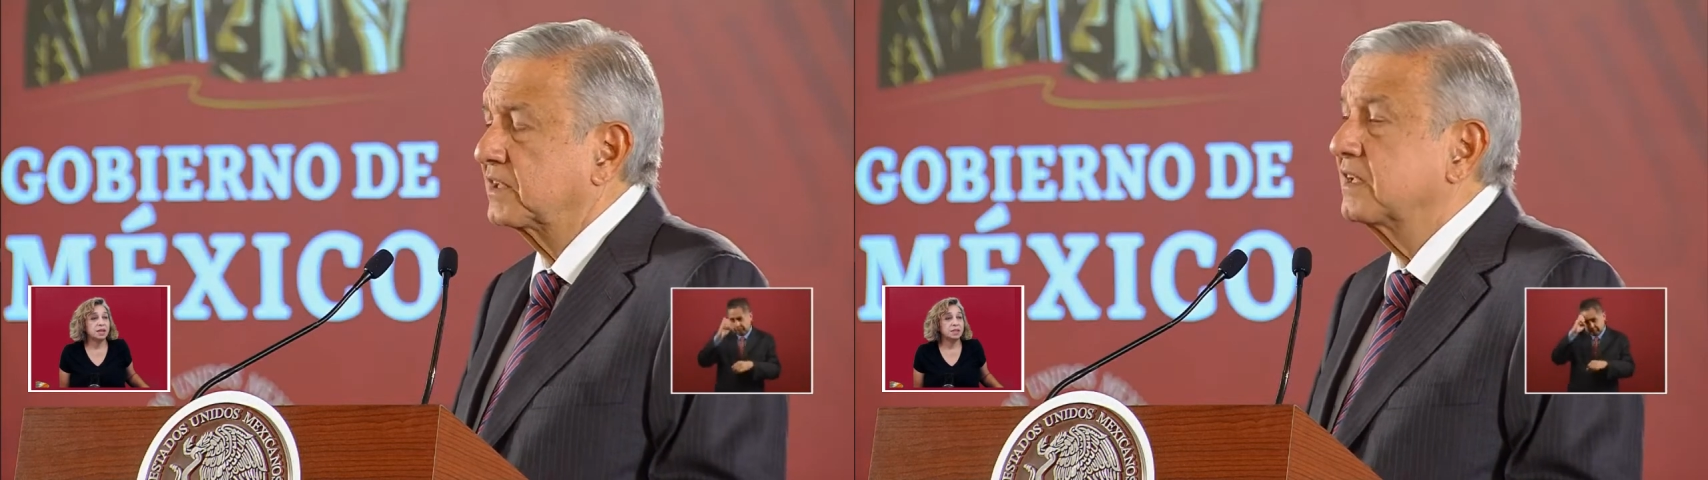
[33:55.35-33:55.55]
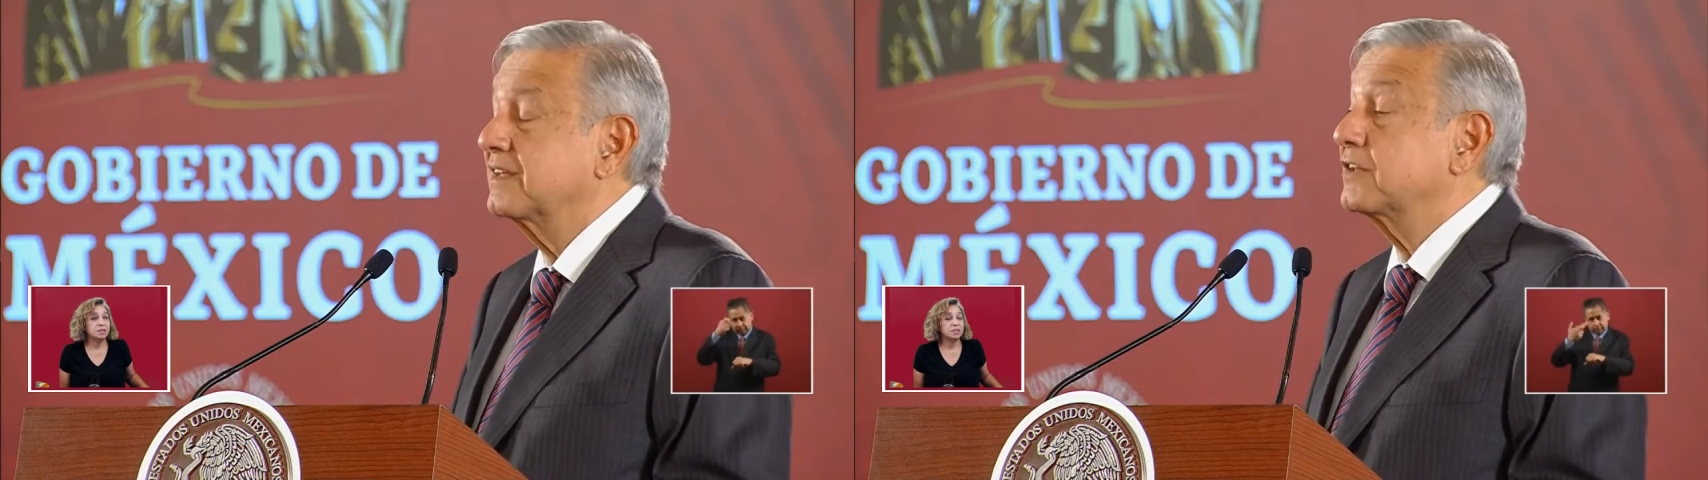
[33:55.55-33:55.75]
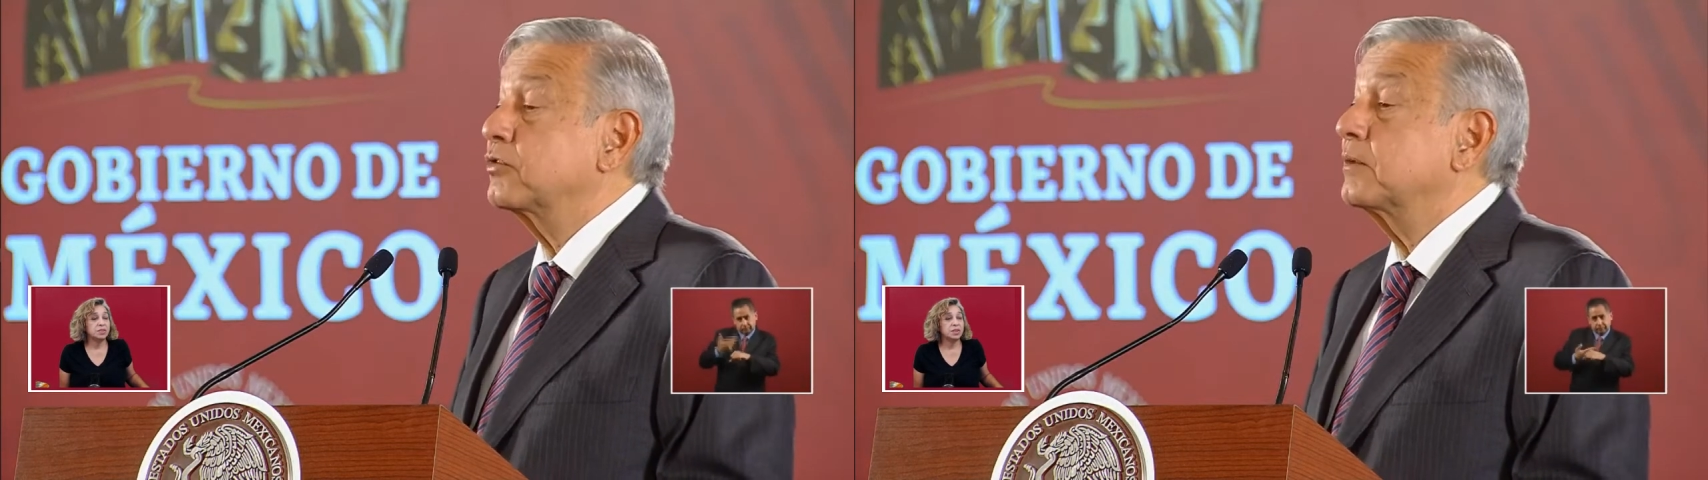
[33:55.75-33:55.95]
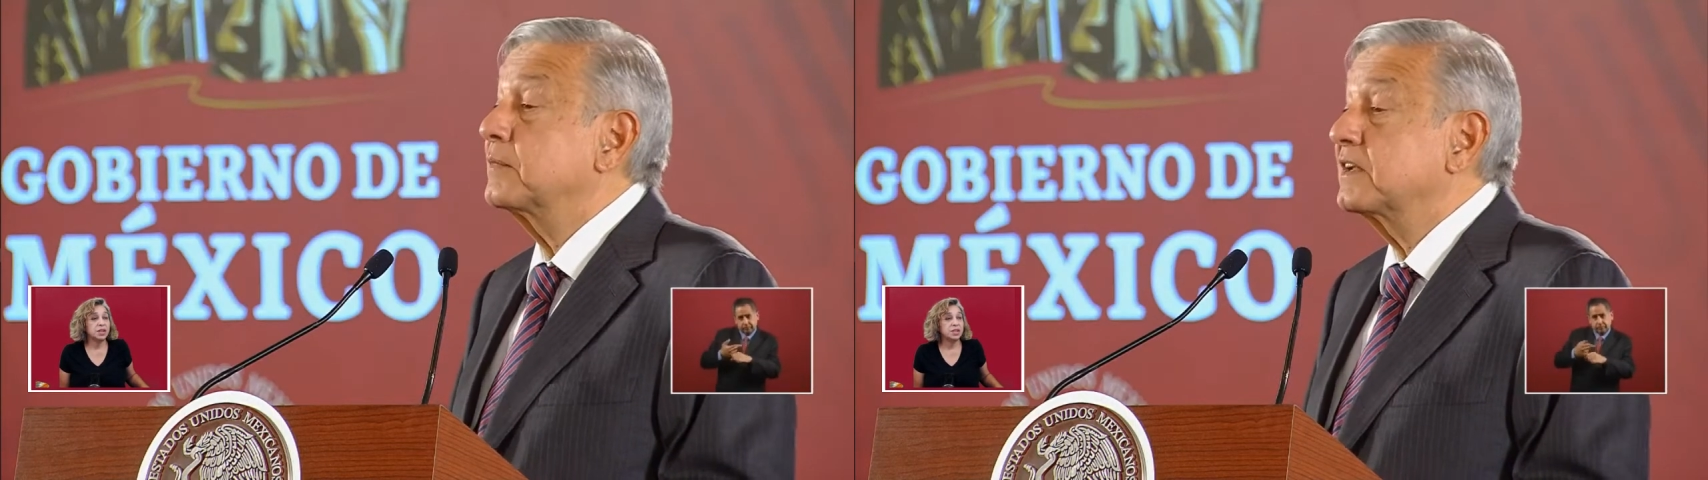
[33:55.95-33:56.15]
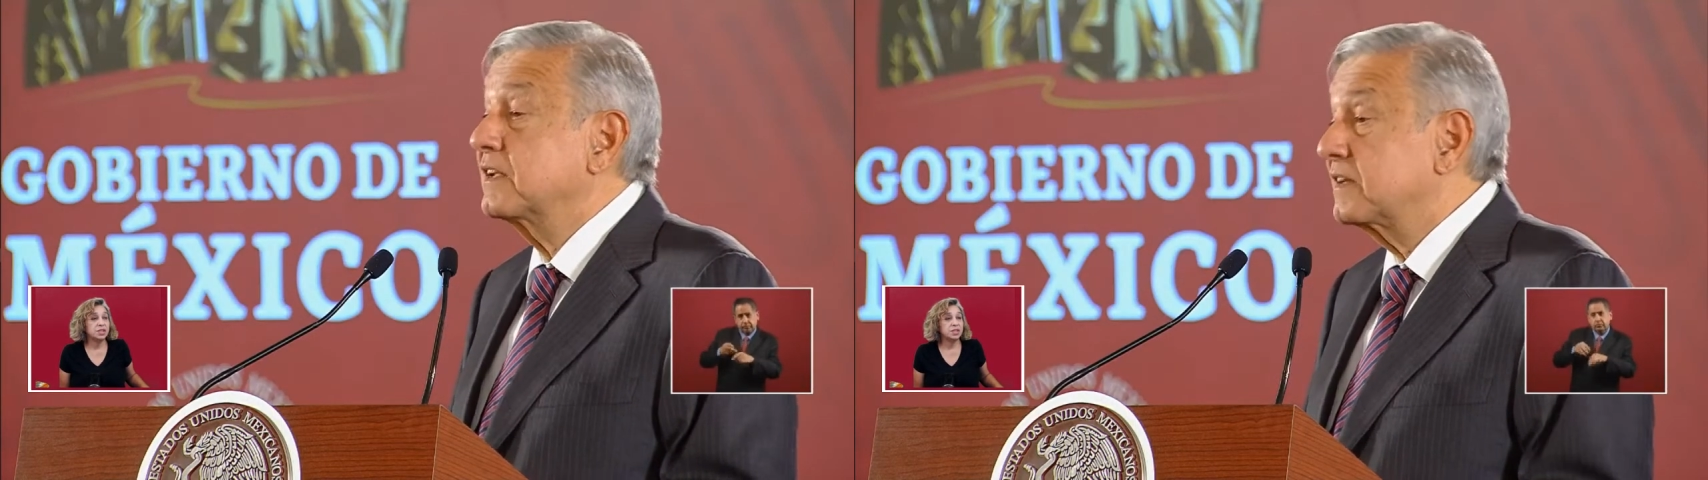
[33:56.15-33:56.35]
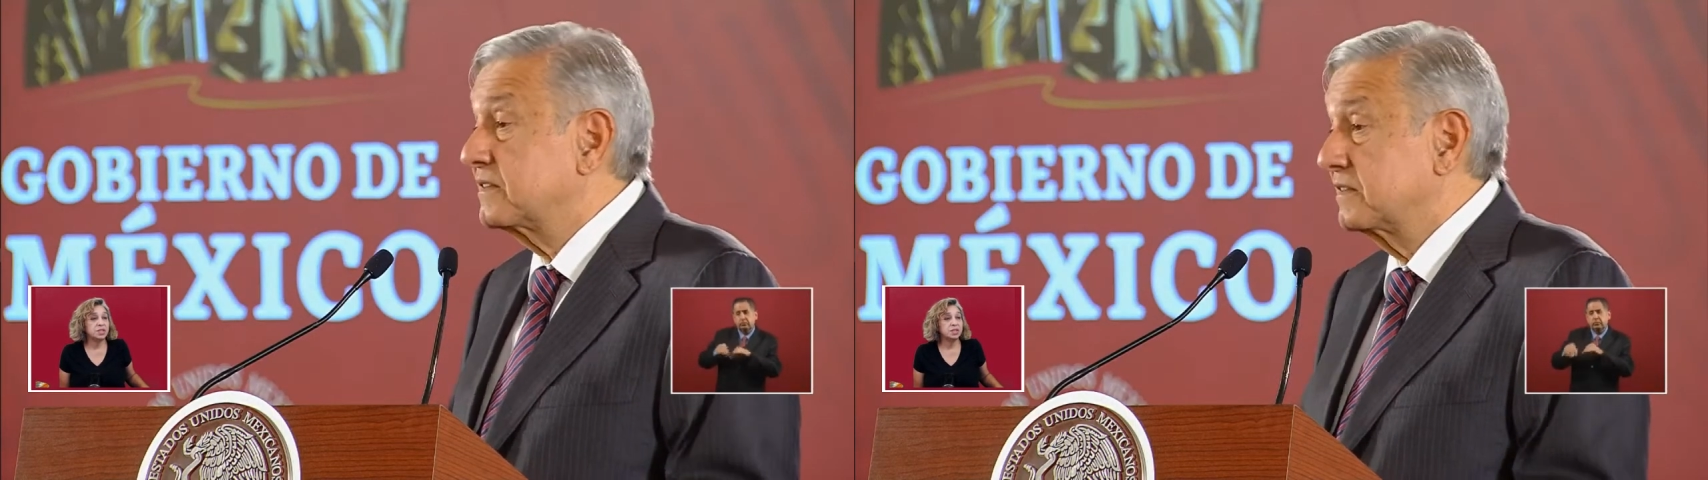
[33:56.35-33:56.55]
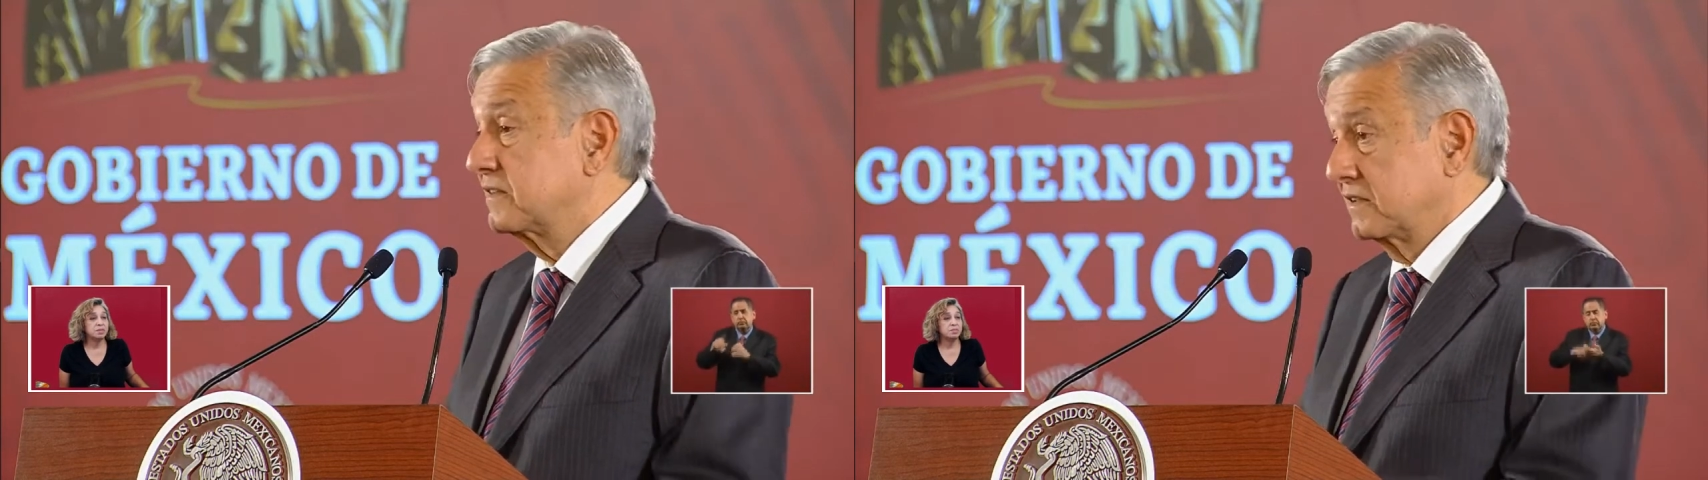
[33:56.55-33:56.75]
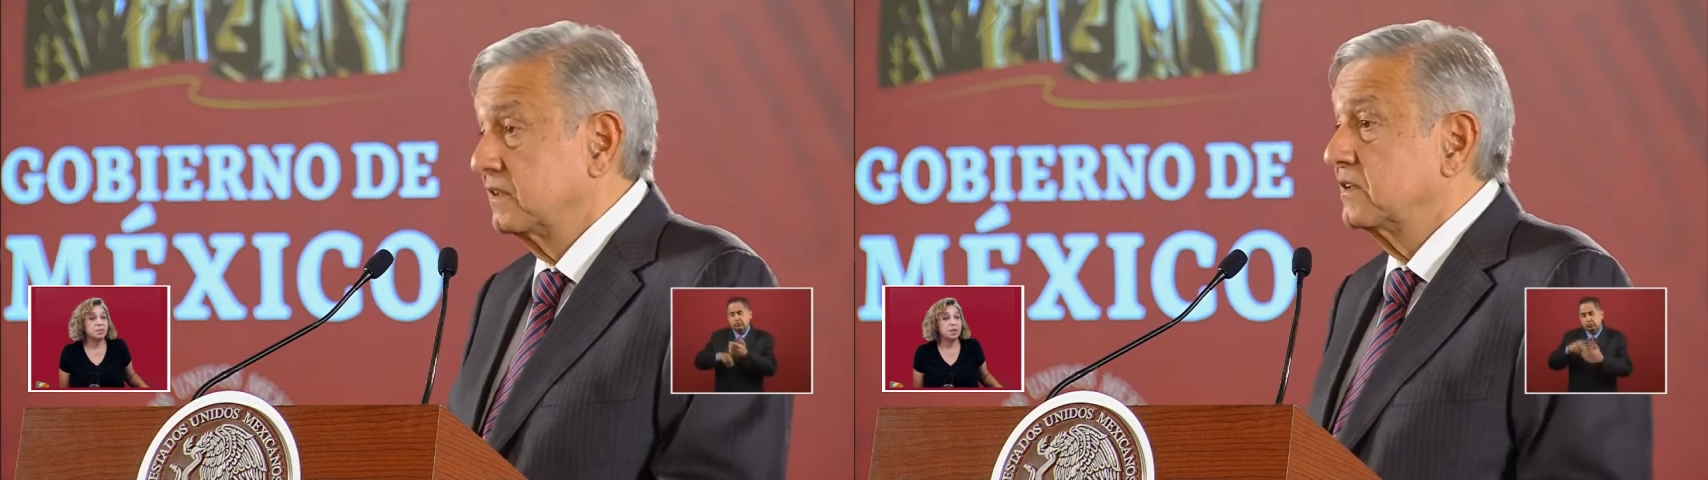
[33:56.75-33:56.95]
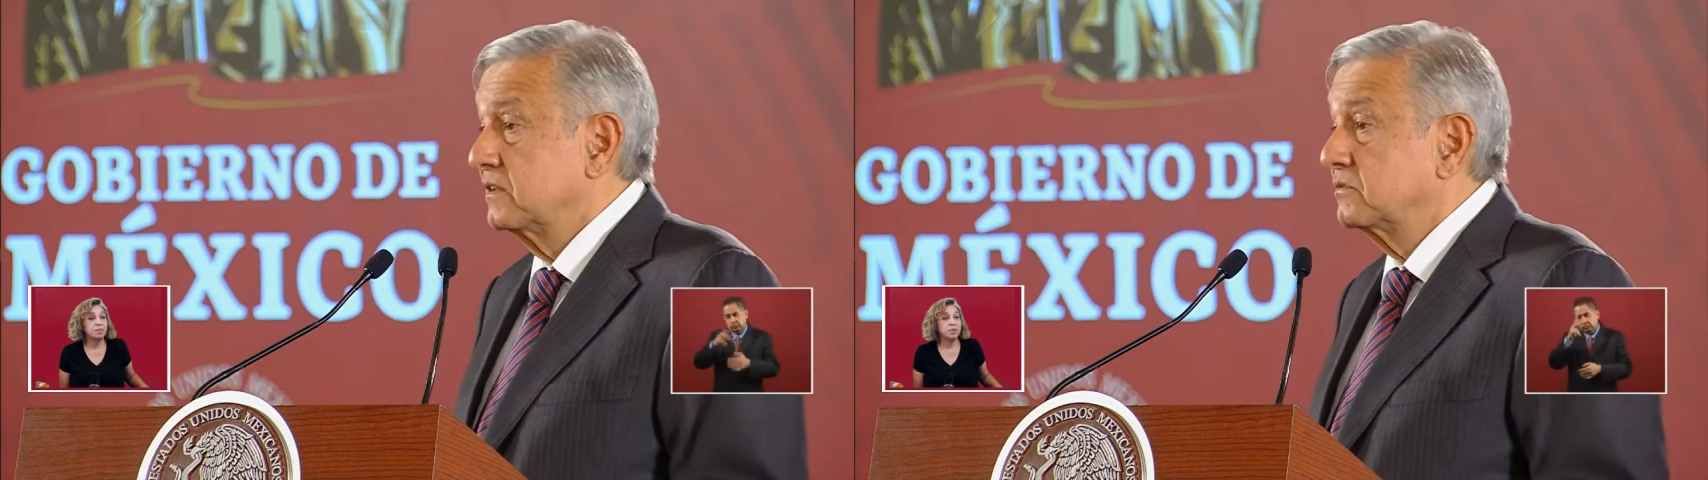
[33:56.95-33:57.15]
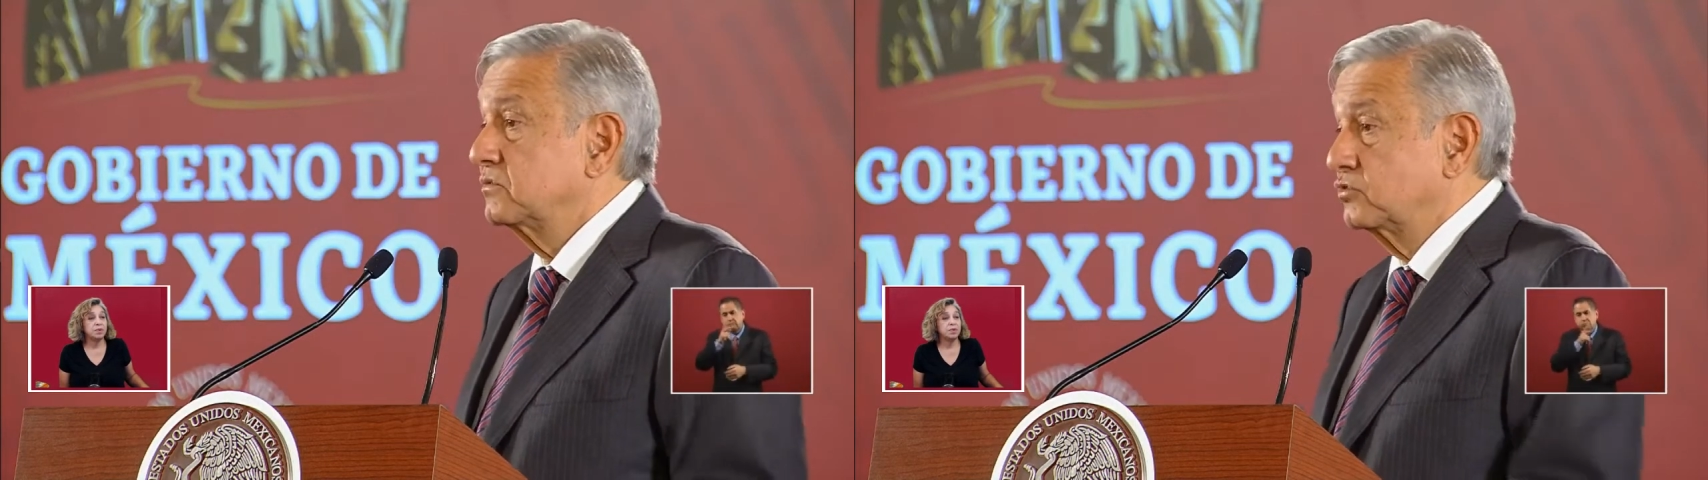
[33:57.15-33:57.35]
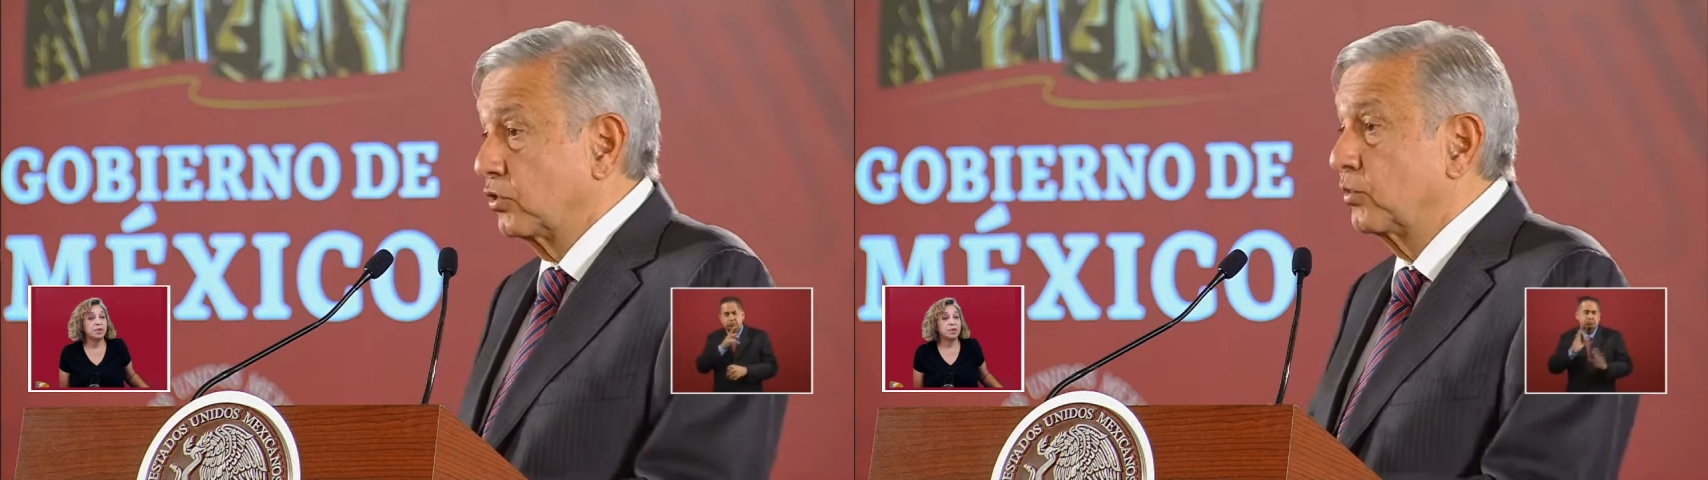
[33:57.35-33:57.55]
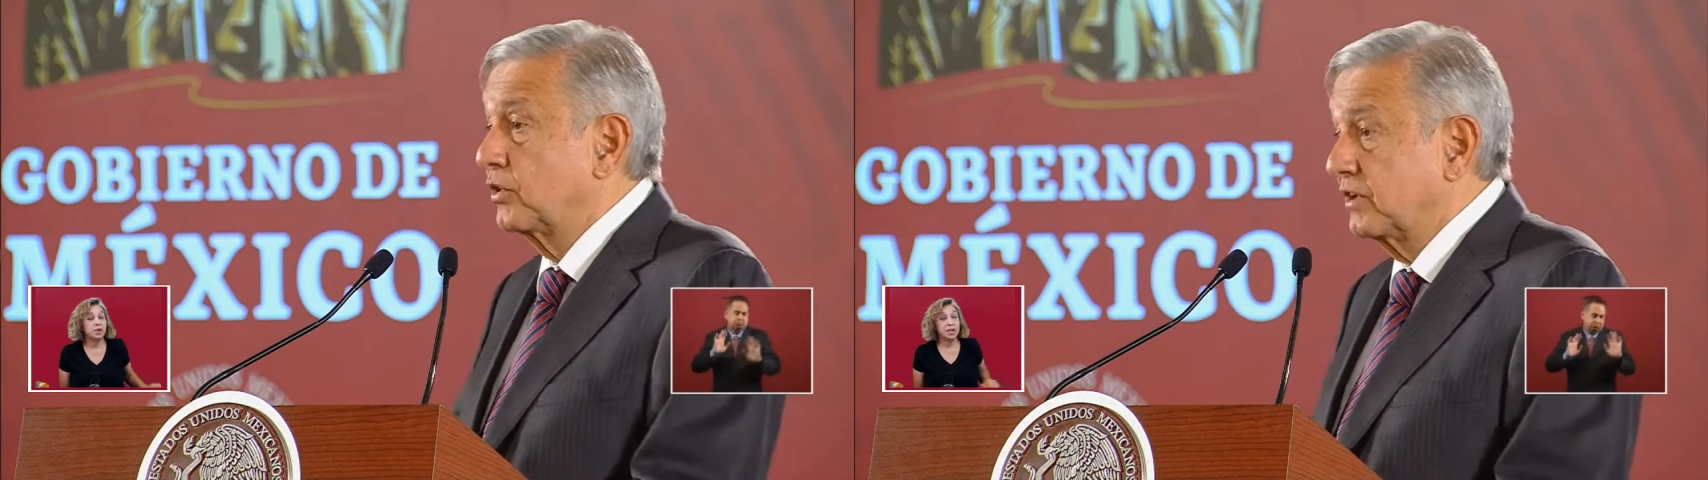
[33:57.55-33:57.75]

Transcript: strange people or